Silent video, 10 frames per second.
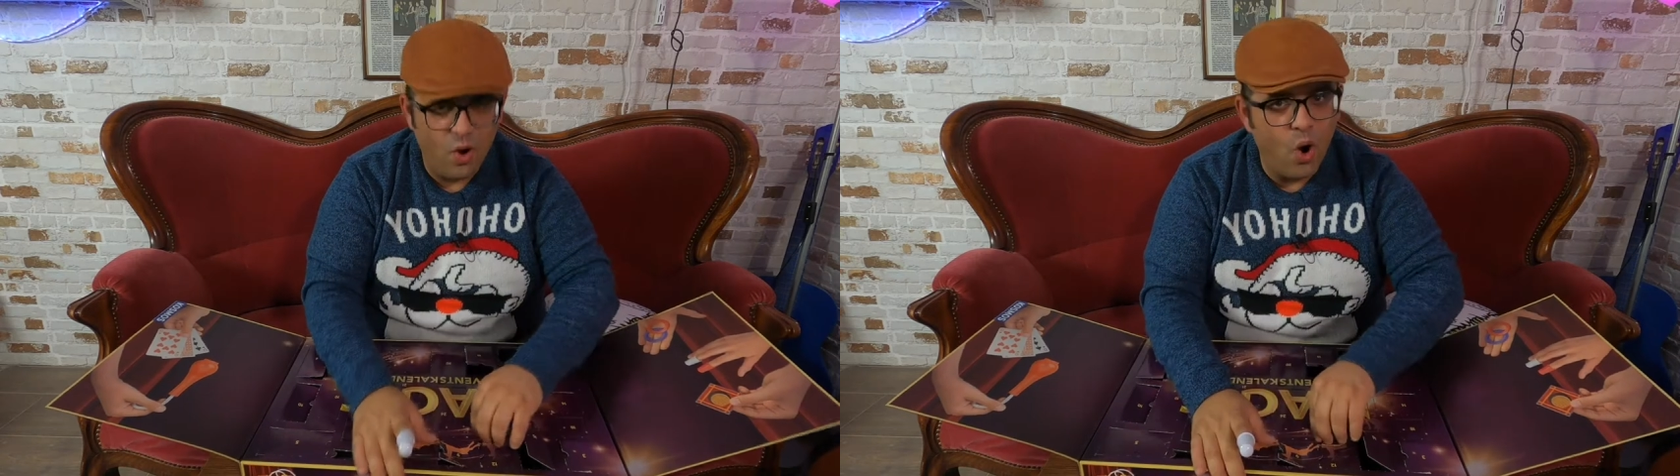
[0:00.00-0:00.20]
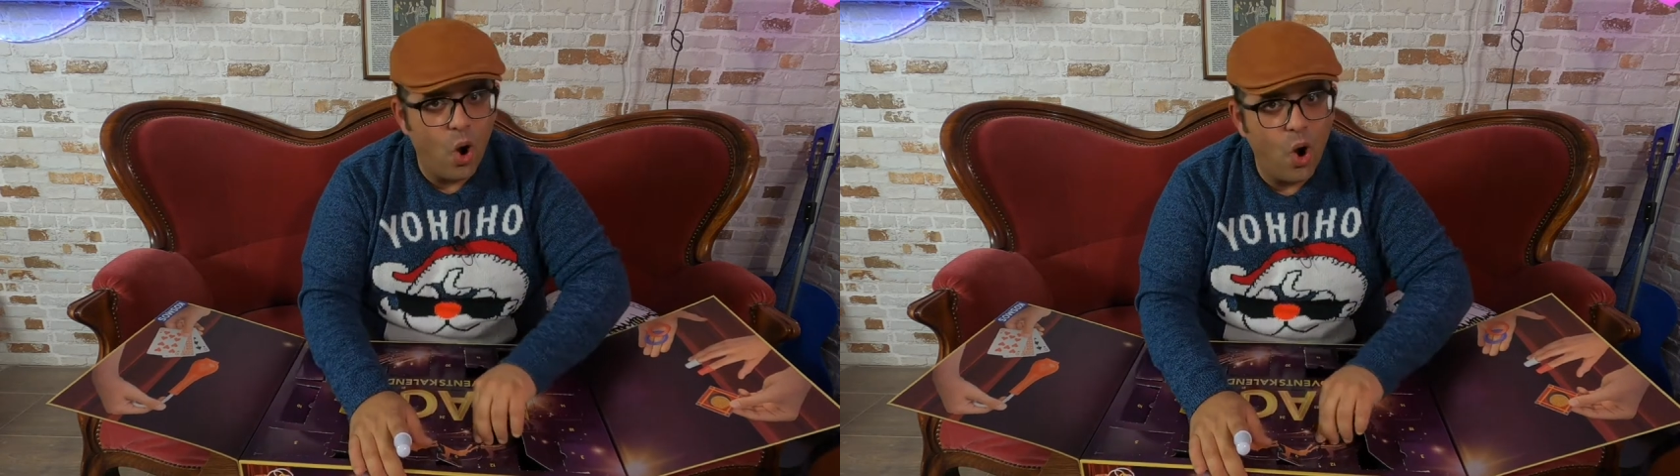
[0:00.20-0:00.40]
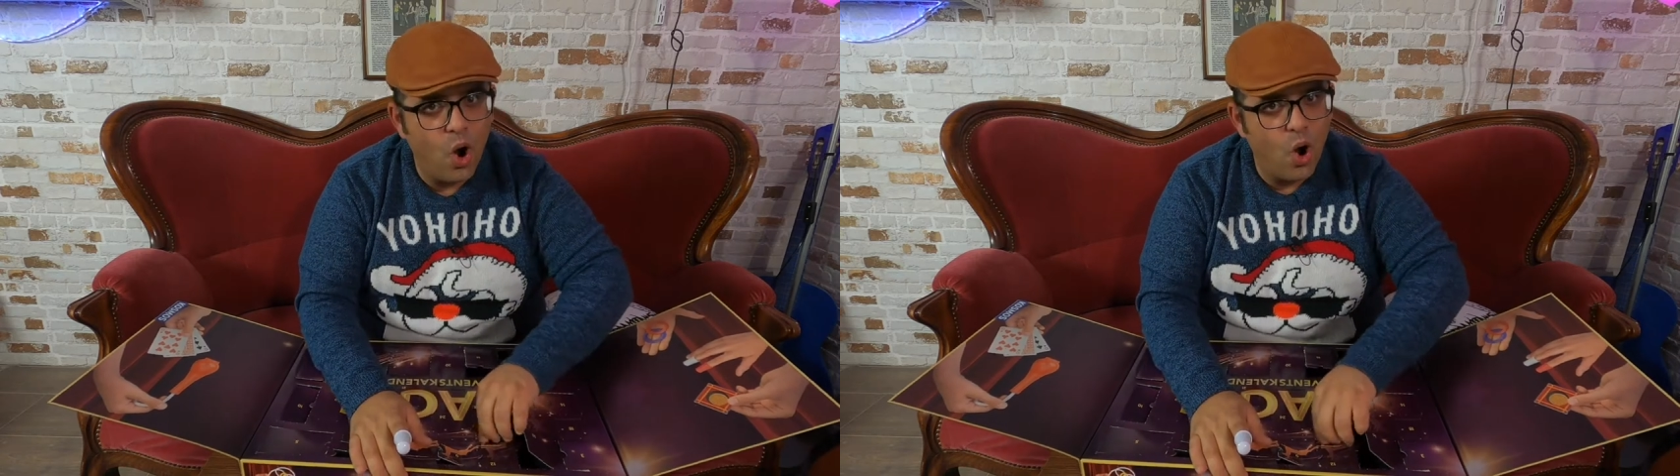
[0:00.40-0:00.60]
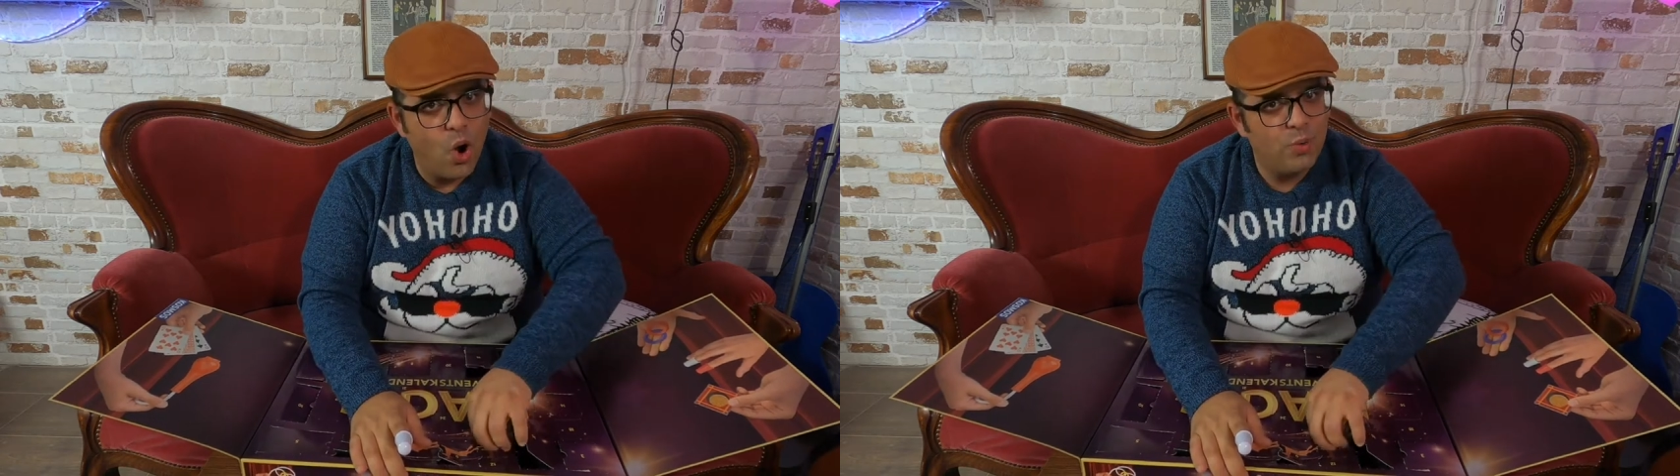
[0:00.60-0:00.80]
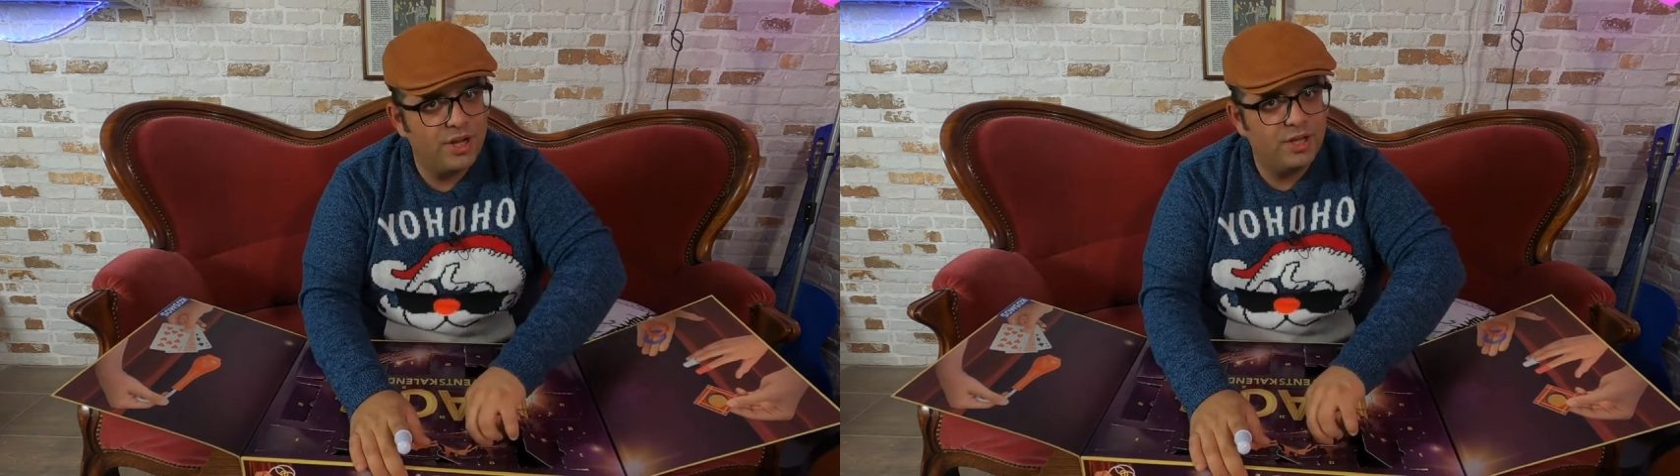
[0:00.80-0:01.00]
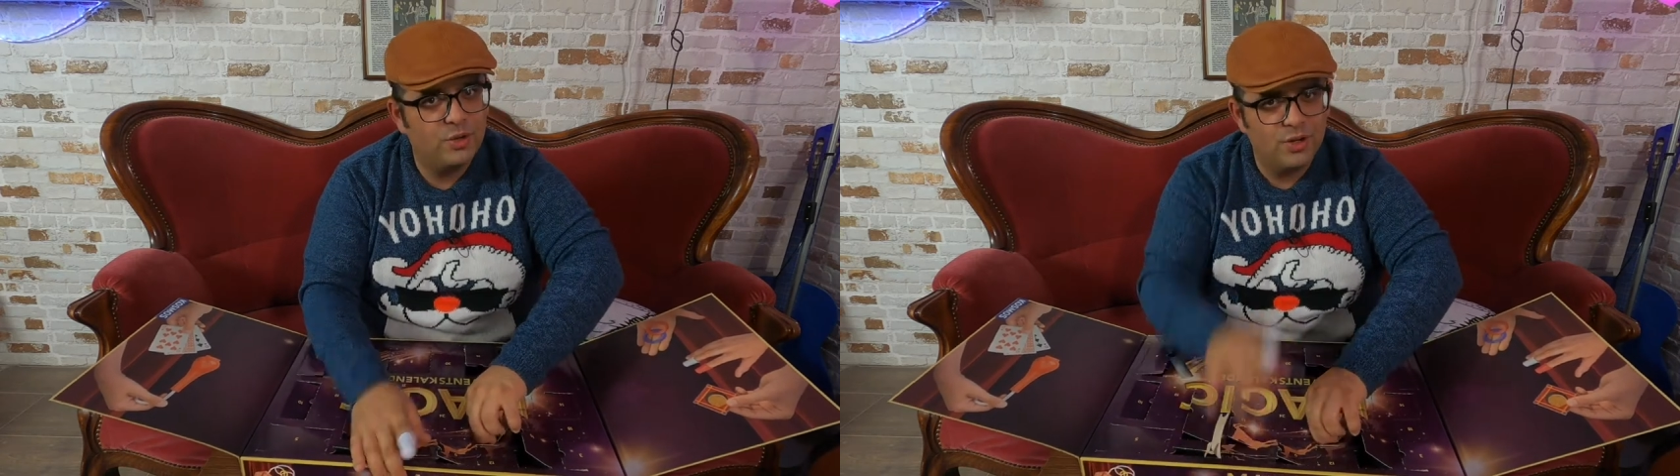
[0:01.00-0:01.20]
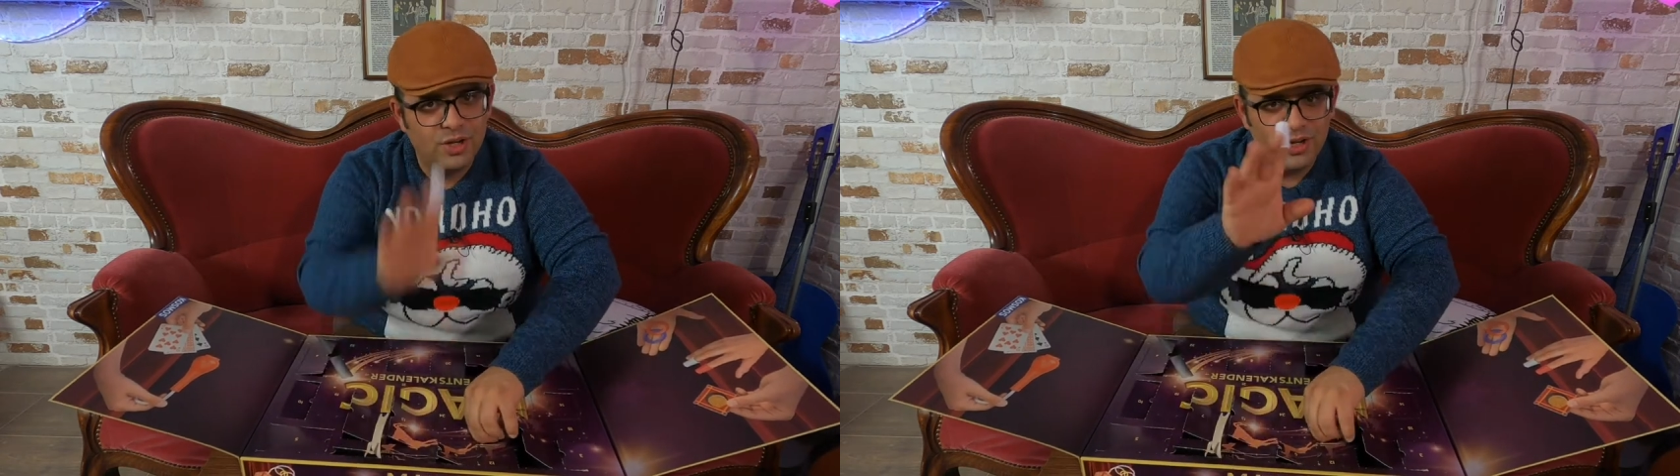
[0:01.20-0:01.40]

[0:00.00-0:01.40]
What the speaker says: Oh, really cool.